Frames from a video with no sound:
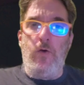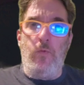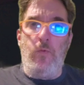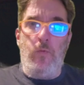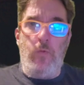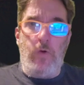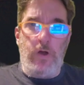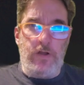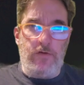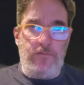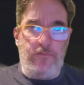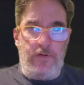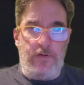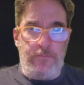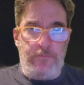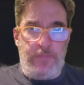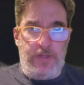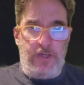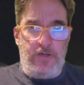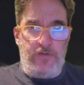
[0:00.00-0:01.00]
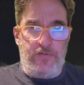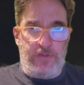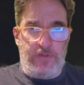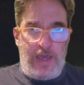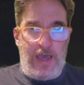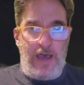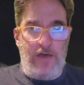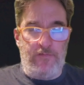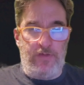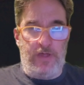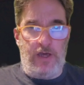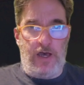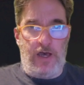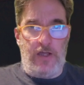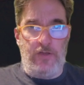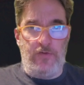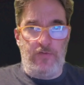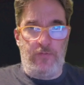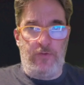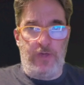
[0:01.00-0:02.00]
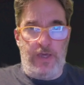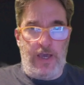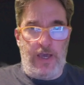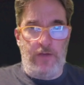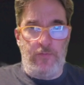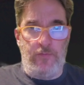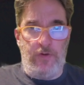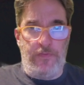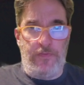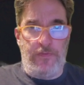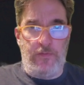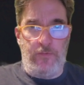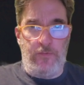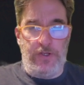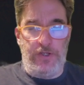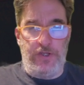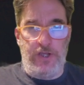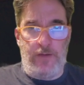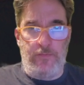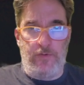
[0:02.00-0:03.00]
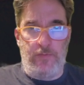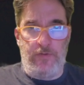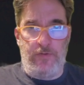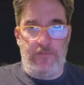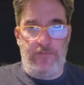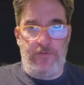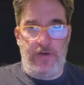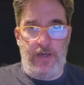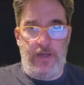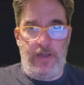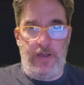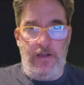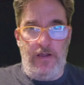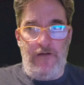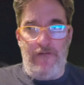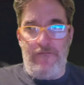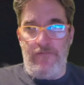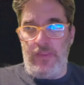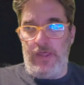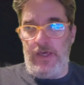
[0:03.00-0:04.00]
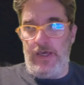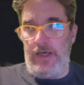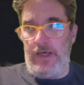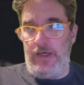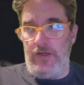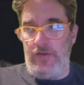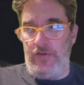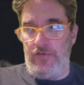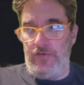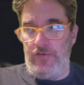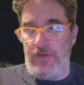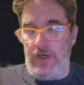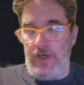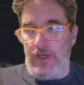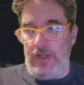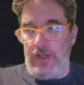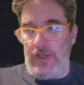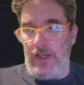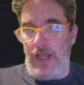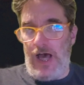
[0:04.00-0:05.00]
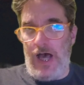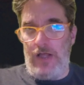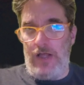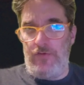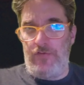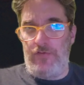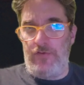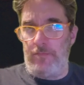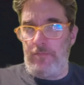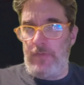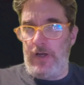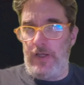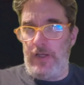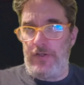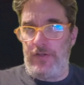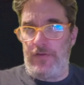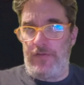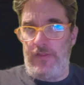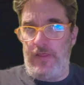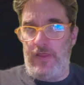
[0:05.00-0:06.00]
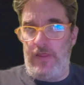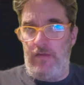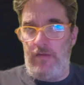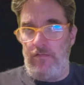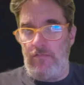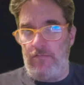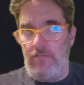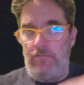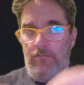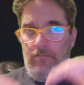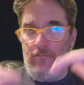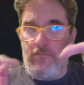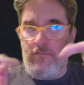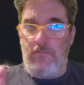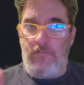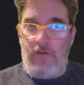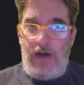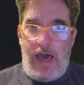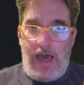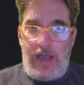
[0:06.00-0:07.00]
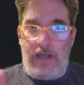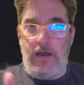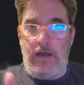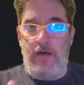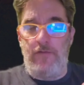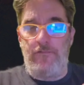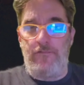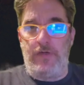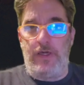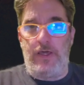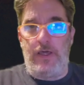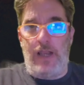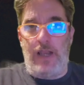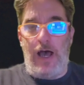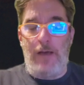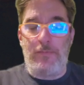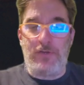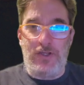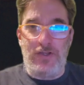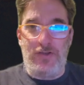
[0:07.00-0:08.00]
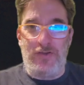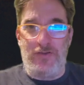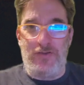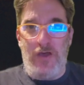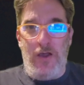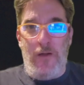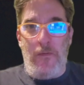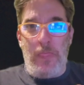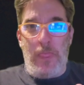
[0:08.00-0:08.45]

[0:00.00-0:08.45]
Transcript: One of the biggest caveats we had with the Windjammer buffet is not so much the lack of vegan options,